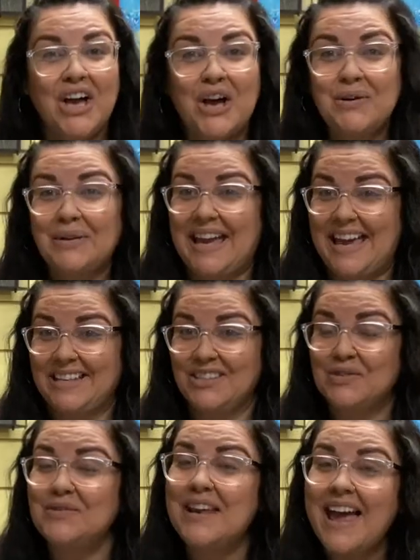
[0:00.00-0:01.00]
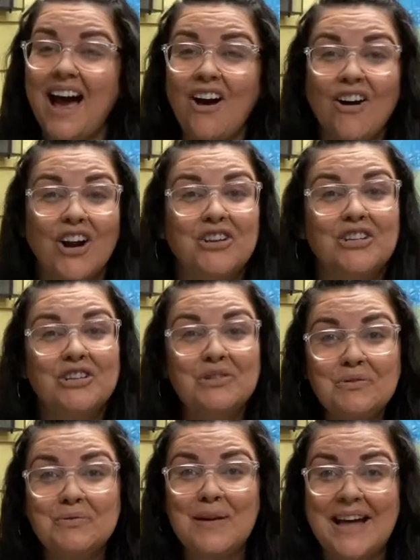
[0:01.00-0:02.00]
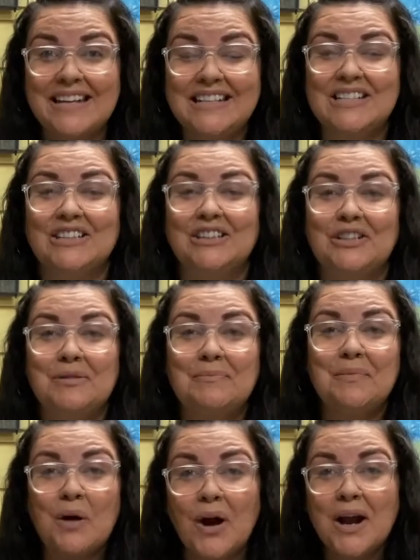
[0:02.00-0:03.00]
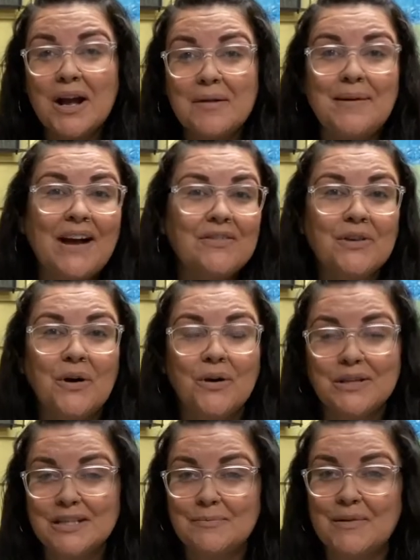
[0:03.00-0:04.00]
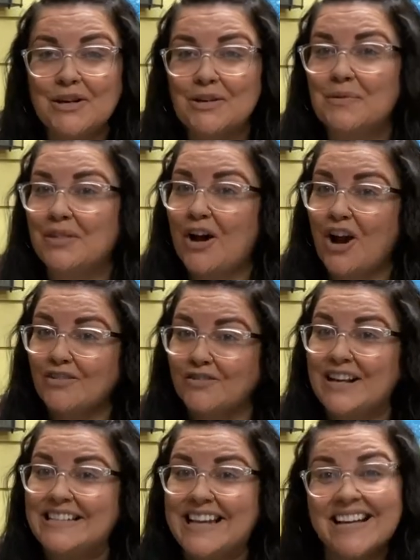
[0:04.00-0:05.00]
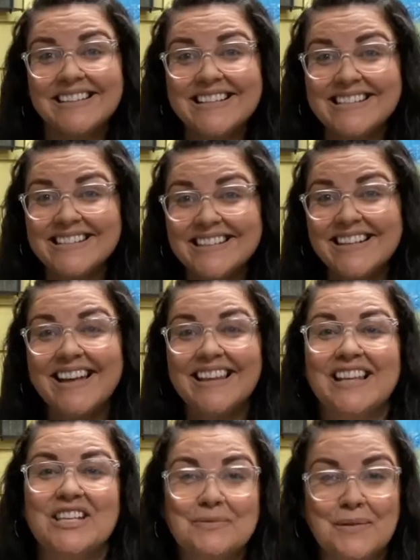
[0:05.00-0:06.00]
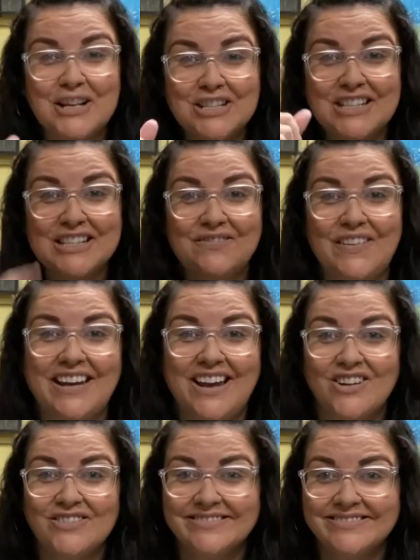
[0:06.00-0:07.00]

Okay, so now are you ready to learn more about the Holy Spirit with our friend Douglas? Let's watch this video.